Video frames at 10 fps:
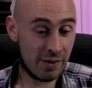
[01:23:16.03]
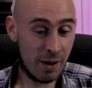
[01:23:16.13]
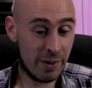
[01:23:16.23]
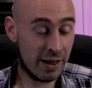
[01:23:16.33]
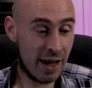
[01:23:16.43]

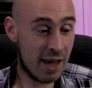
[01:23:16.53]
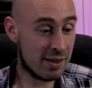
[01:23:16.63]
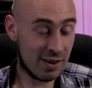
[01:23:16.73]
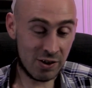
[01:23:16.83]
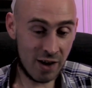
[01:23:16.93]
I mean,
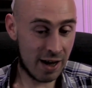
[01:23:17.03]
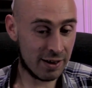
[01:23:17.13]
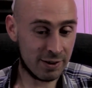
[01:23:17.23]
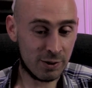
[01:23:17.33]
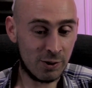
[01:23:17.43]
Enter the
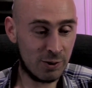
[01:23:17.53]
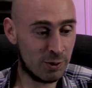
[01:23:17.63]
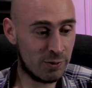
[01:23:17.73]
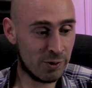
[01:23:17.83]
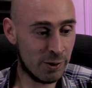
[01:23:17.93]
Dragon
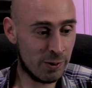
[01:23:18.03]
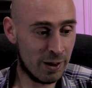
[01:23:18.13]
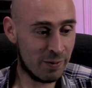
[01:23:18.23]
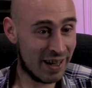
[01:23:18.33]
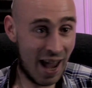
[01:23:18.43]
all through
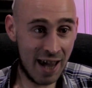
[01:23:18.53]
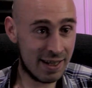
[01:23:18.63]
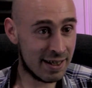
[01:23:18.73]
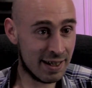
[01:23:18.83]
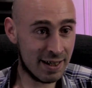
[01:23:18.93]
the
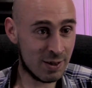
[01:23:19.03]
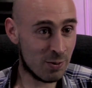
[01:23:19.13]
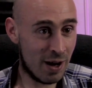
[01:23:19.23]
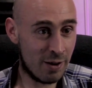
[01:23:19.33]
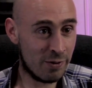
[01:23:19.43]
80s as
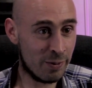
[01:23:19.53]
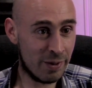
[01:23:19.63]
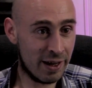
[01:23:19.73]
well for me.